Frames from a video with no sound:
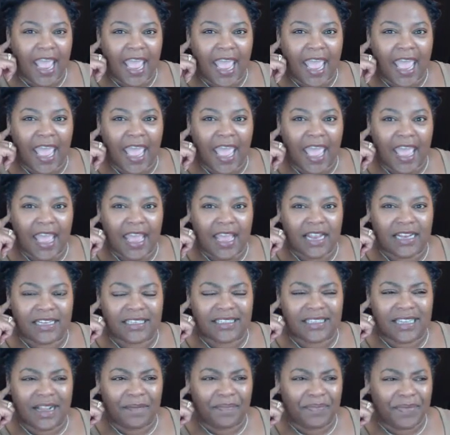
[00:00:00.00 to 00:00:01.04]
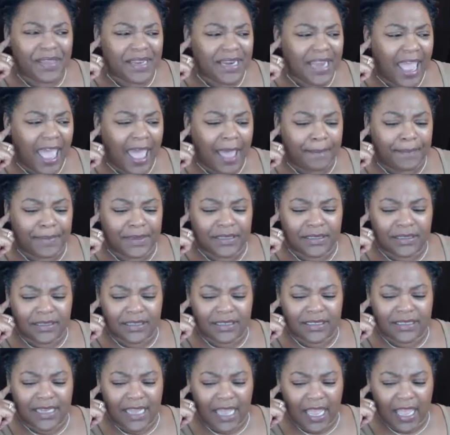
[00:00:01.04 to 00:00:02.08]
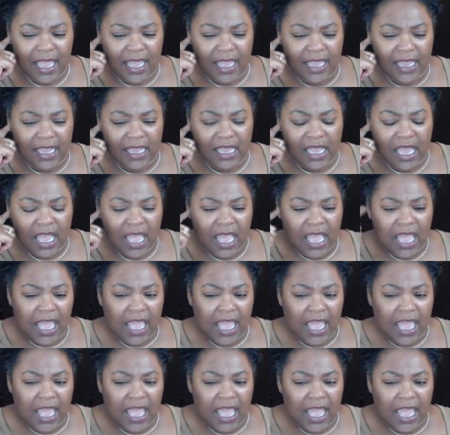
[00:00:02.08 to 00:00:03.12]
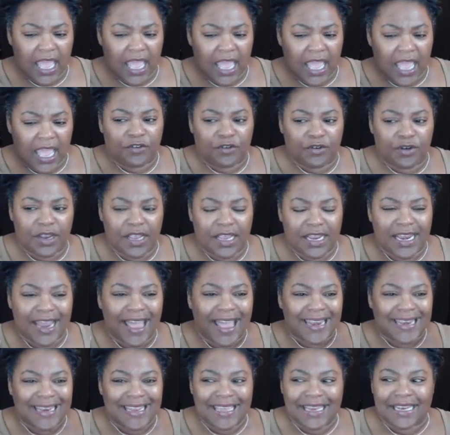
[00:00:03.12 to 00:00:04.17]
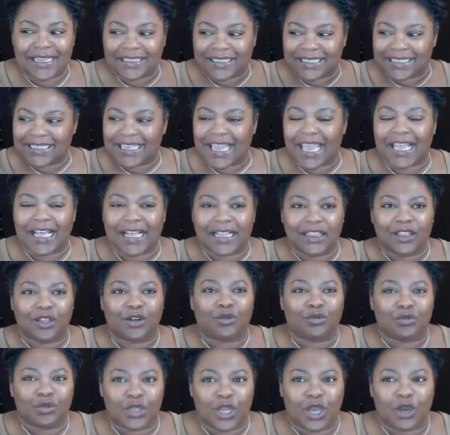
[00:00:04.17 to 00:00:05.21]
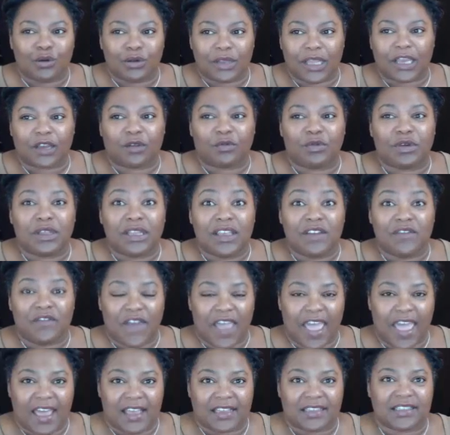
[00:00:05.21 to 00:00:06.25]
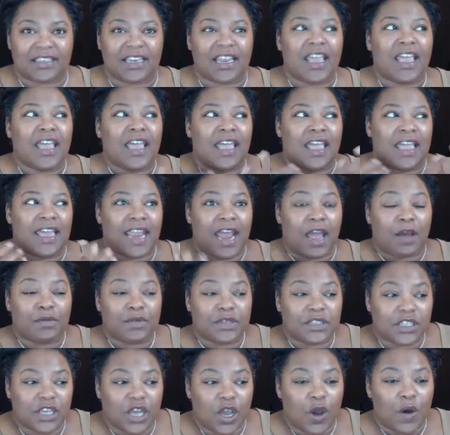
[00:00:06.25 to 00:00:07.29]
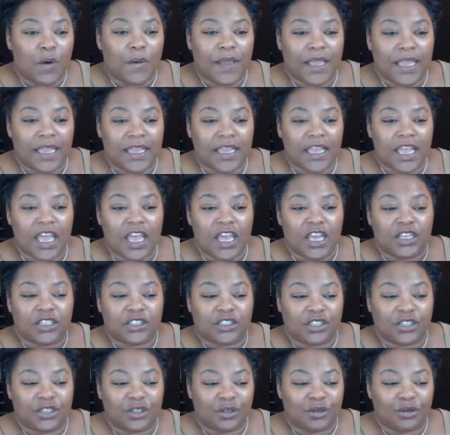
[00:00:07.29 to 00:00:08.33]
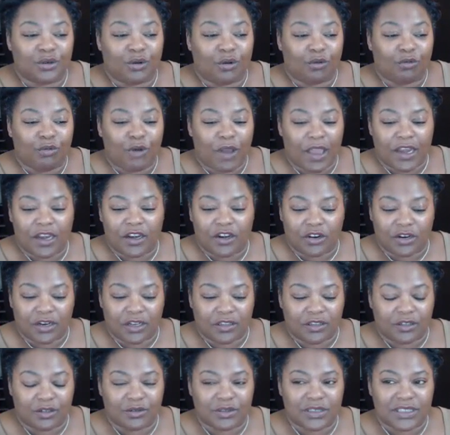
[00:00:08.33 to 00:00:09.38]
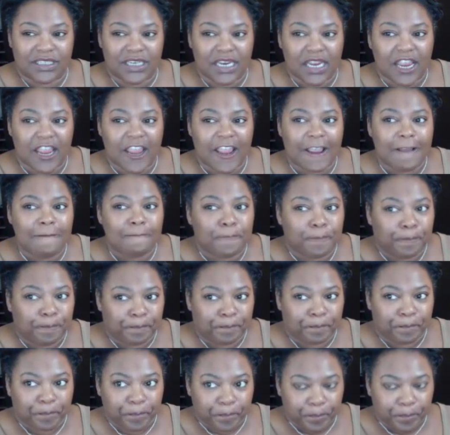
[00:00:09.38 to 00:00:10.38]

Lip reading: and something happened today, and I needed to take a little note, like really fast, and I was going to write it on a little sticky,